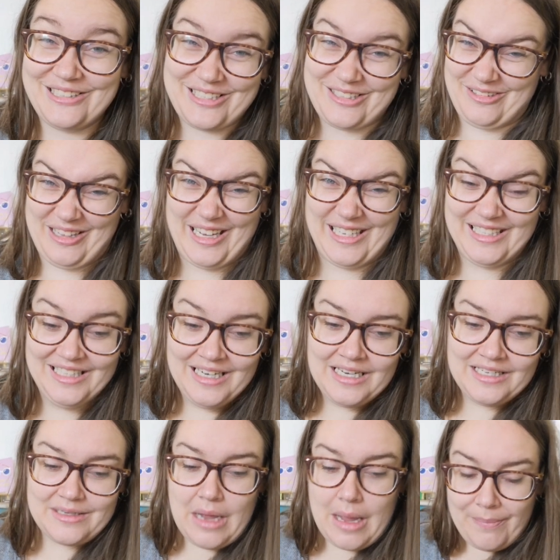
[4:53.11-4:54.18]
Do they?
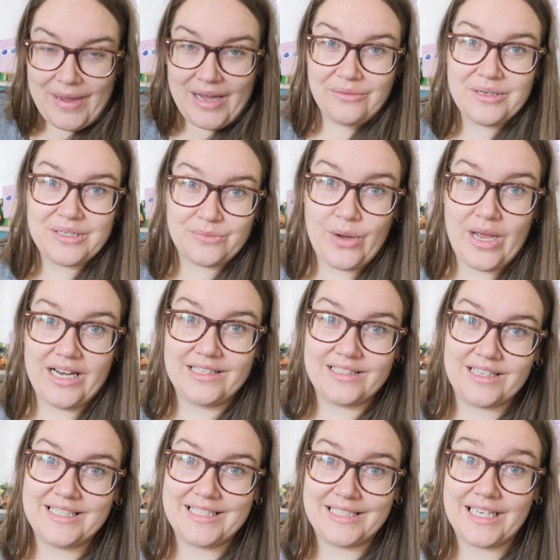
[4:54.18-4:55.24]
About as well as
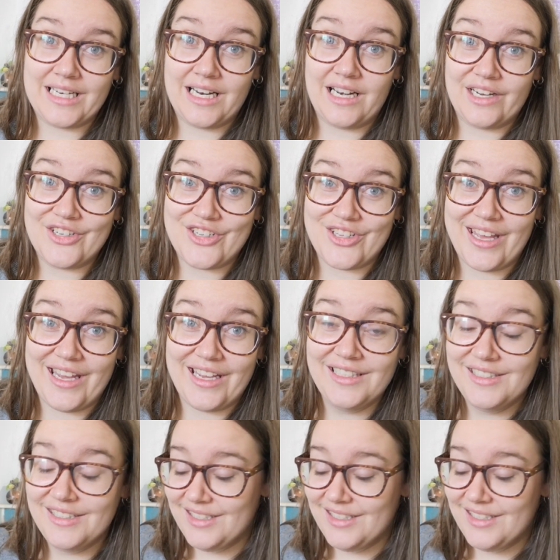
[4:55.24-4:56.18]
I did English there.